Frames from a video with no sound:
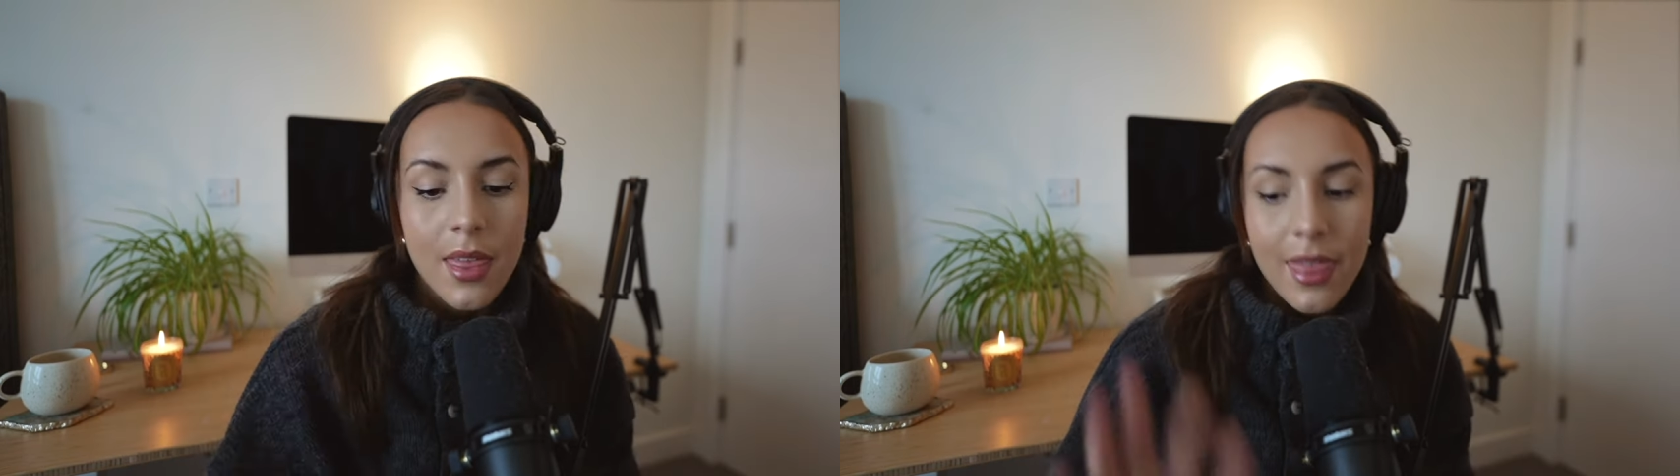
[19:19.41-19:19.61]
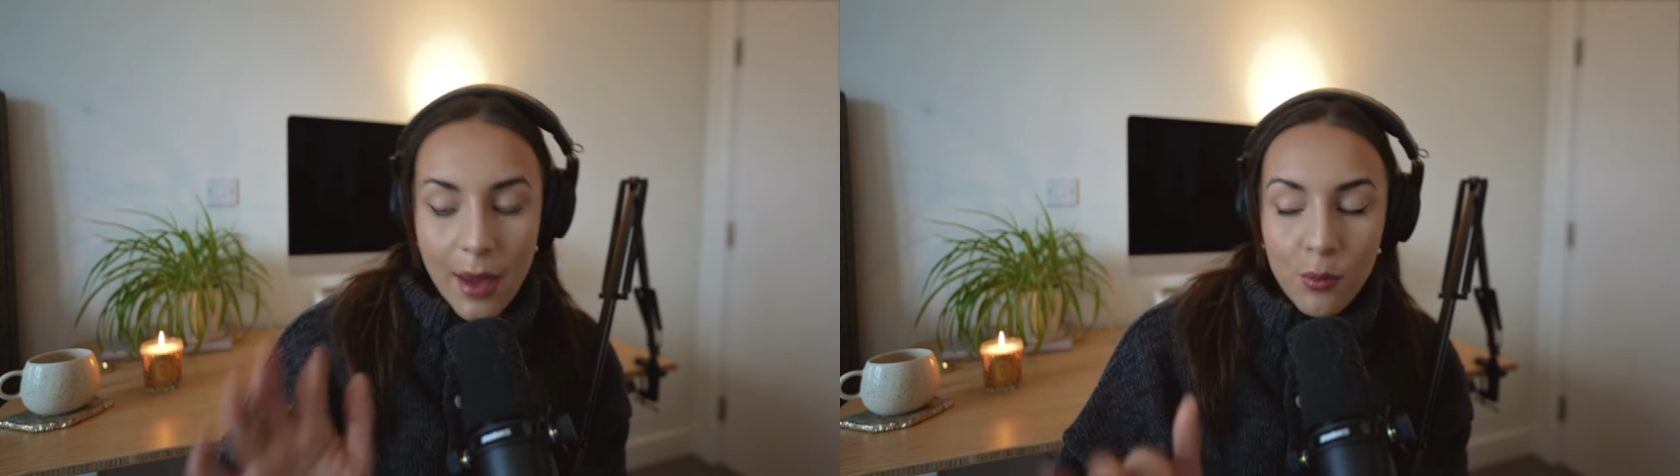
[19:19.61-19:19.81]

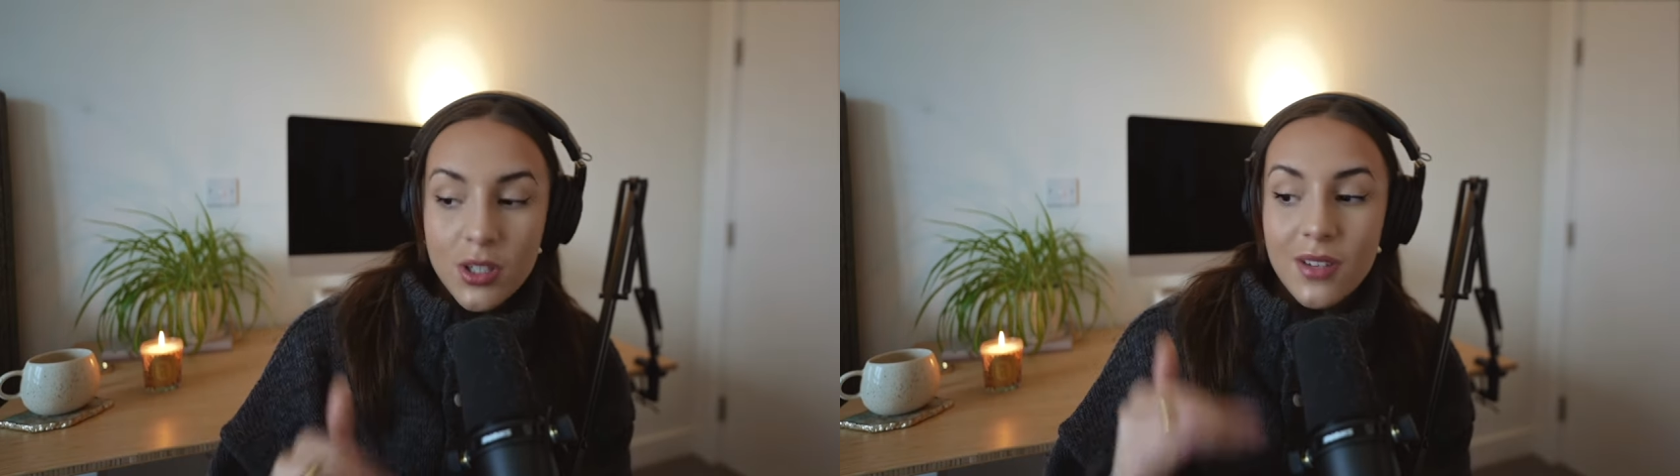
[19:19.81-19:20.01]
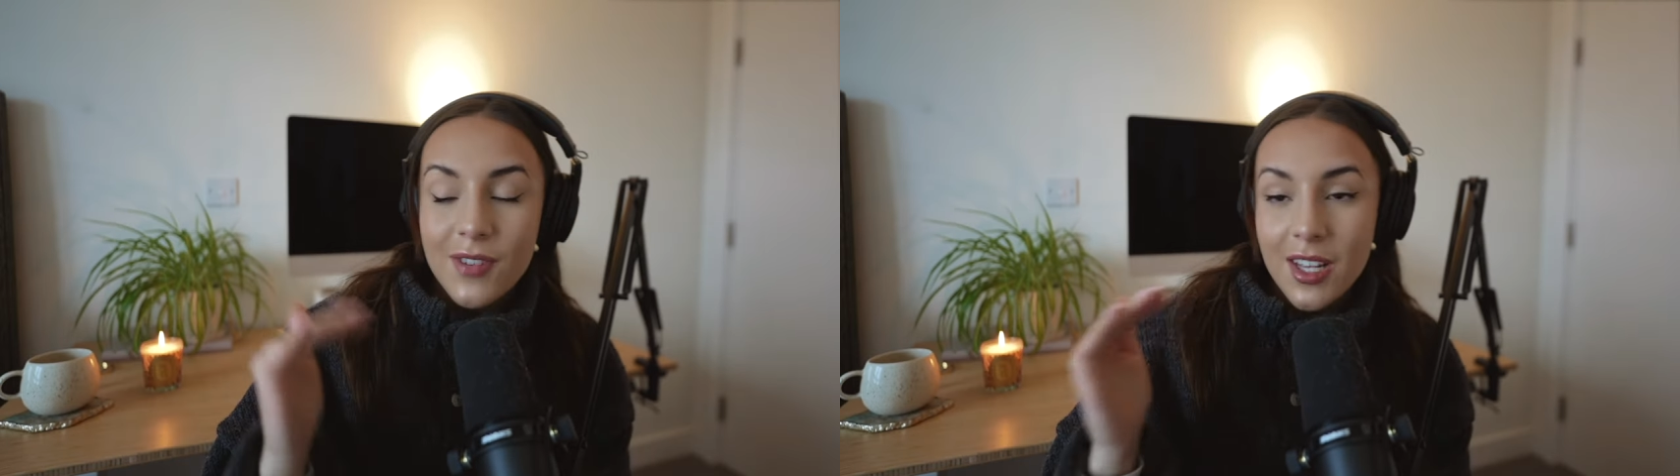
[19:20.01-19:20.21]
Then
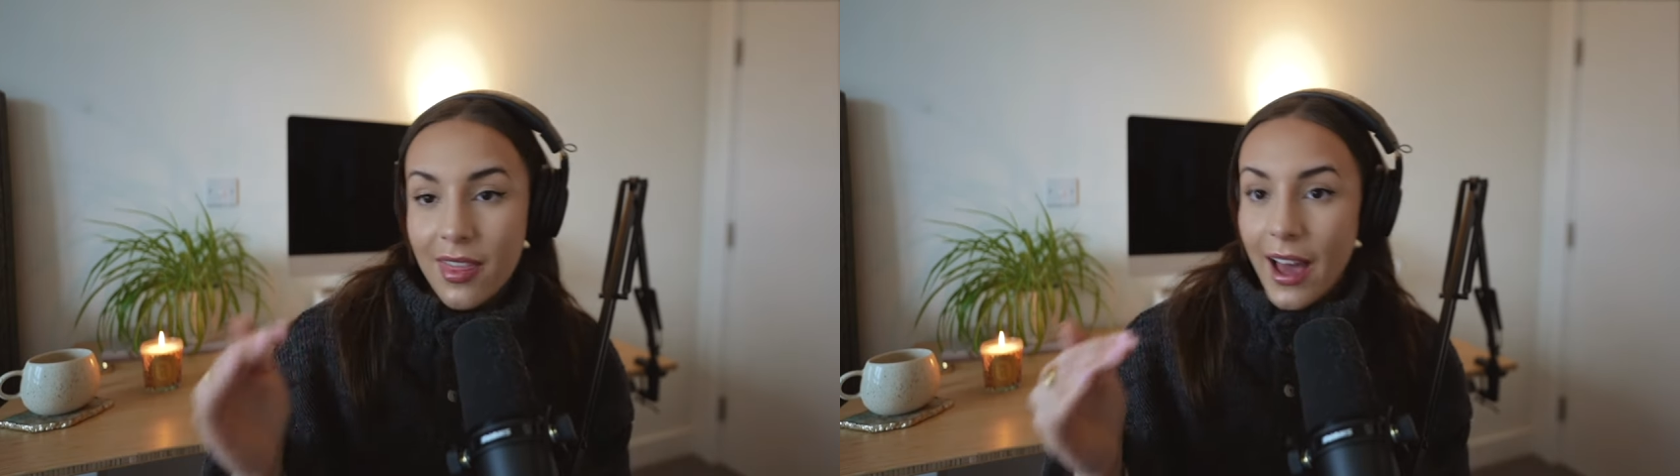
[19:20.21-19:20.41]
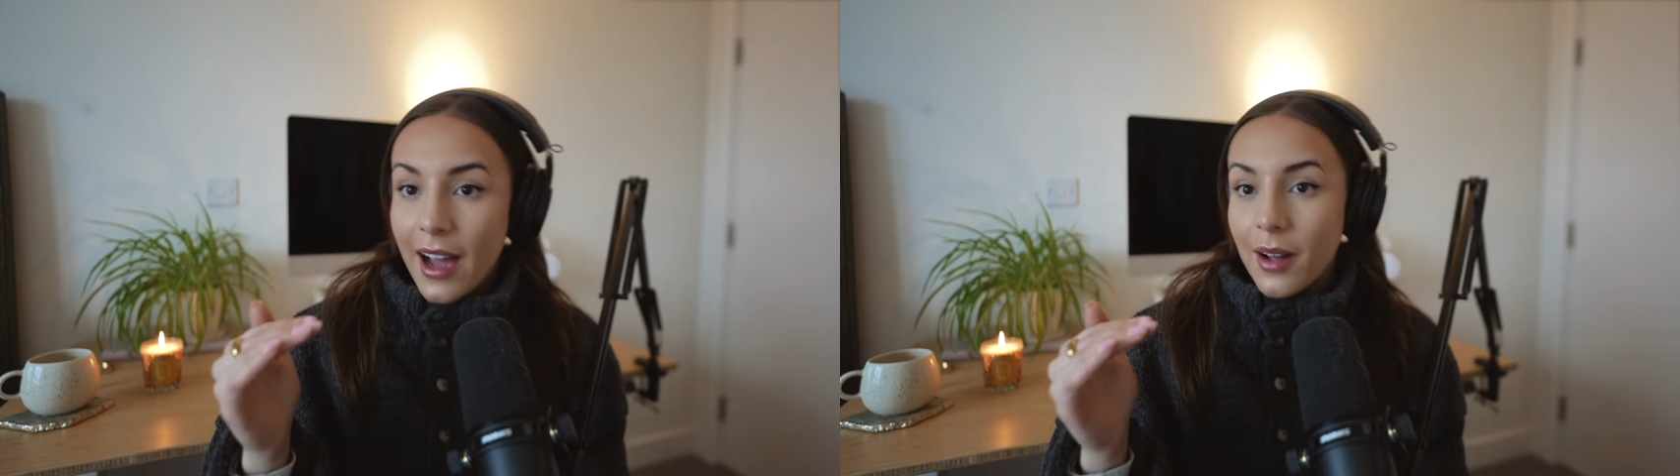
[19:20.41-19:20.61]
once you've done
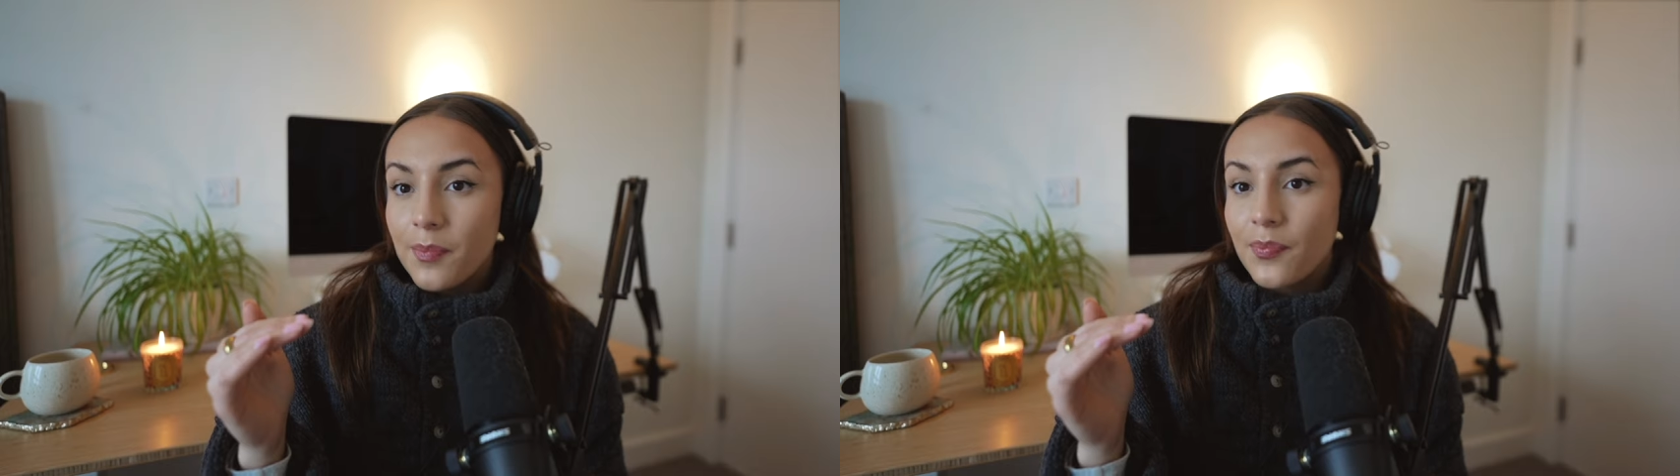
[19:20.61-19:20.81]
that,